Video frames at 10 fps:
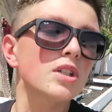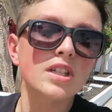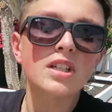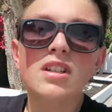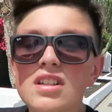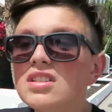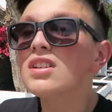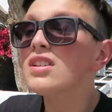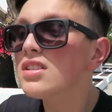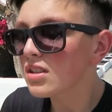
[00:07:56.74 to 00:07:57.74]
why are you getting
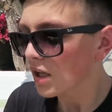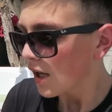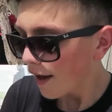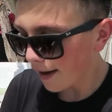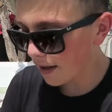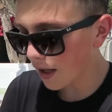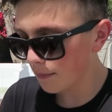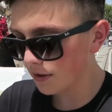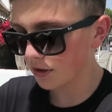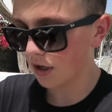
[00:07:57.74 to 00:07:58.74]
excited? I like
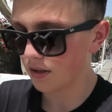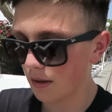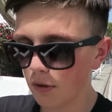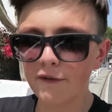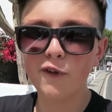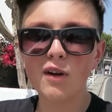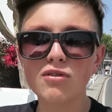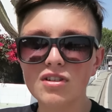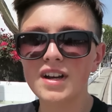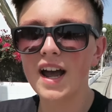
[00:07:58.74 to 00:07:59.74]
Magikarps. Now we've got
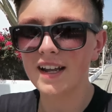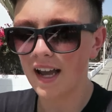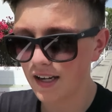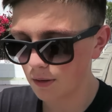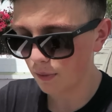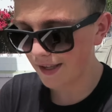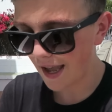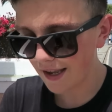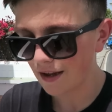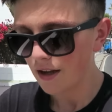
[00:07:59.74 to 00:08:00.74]
309 candy, we're
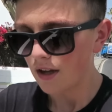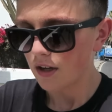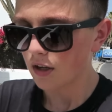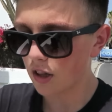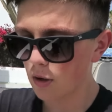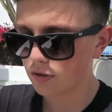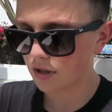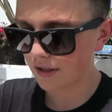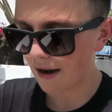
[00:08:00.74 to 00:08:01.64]
getting close to the